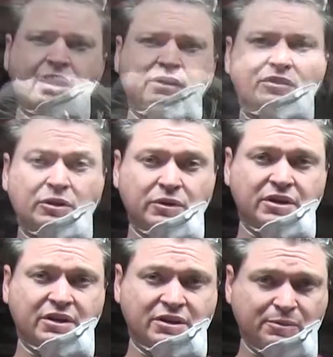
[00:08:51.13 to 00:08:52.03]
I really
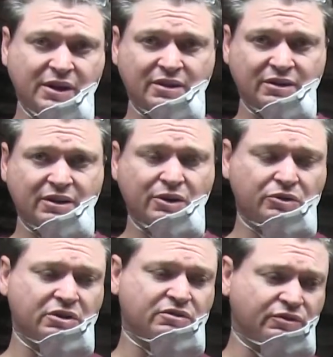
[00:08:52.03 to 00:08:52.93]
wasn't expecting to go
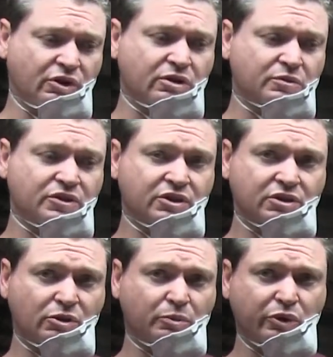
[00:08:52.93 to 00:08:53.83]
this far with
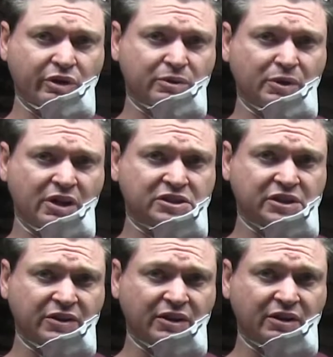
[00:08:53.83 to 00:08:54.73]
this whole porting and
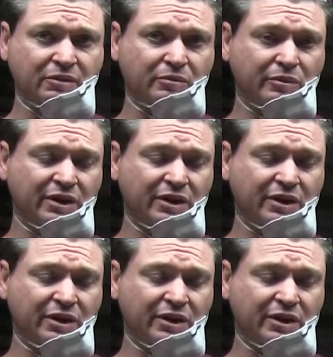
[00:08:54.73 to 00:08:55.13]
polishing thing,